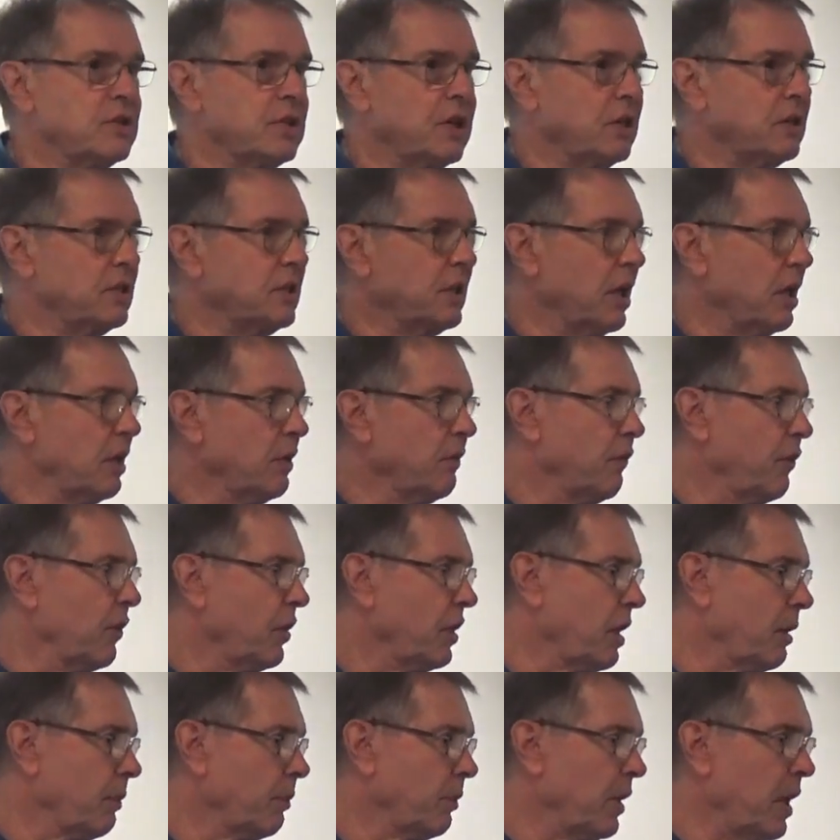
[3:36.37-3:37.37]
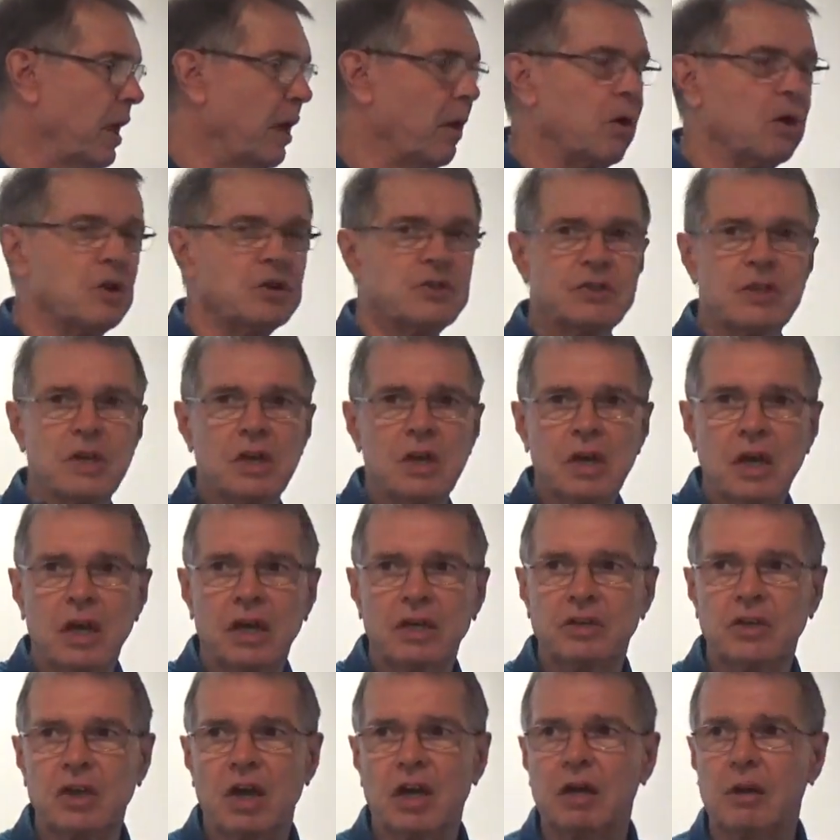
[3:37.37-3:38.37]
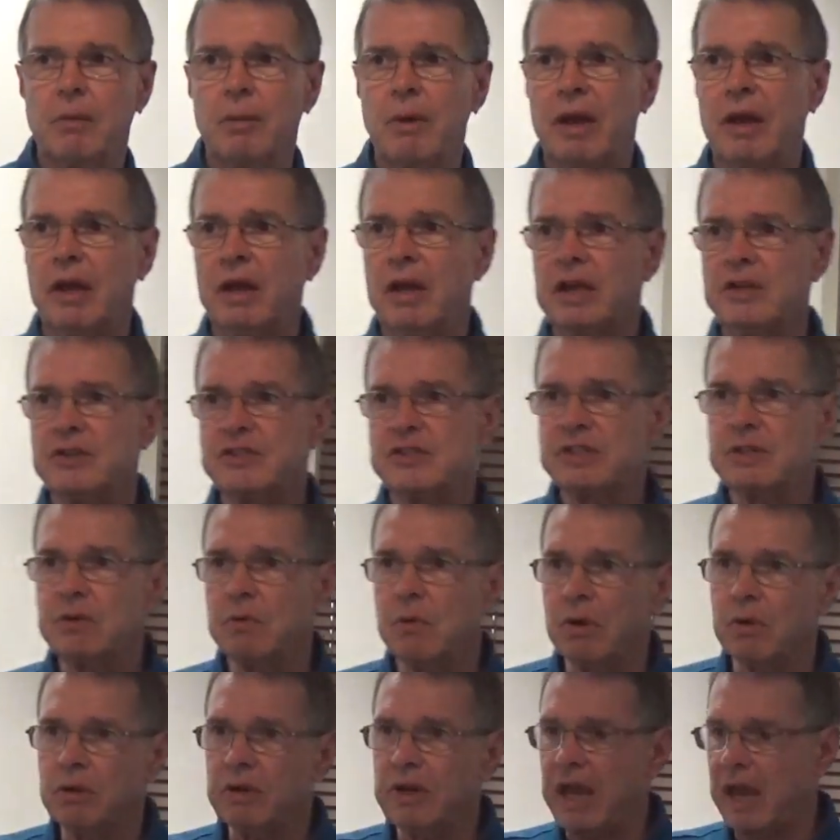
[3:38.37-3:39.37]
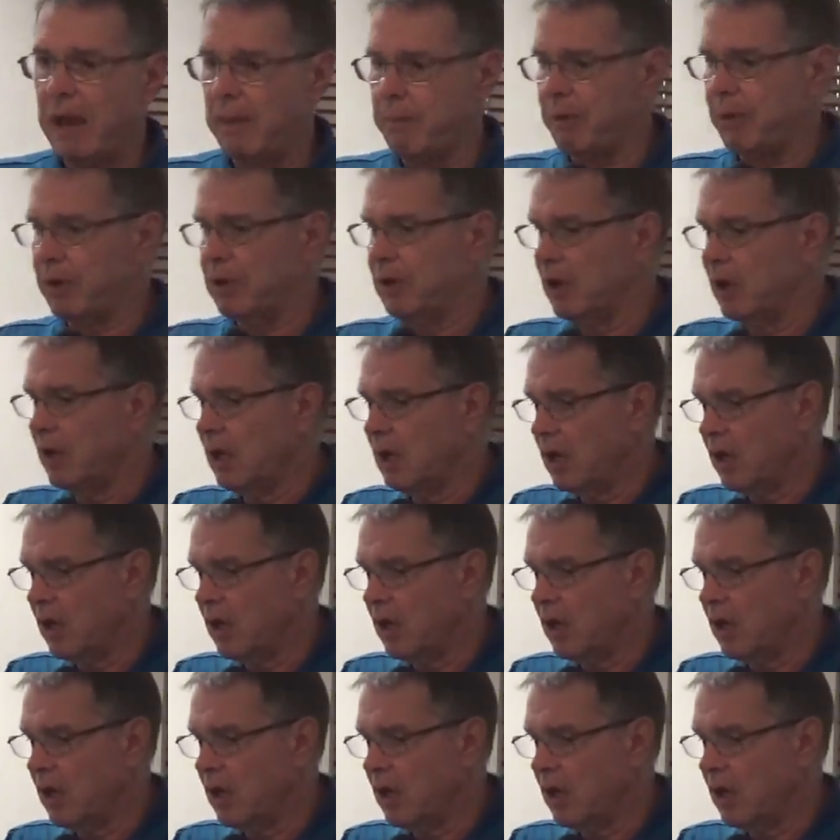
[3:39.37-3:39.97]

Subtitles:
get together for a couple hours and talk about it and see what would happen.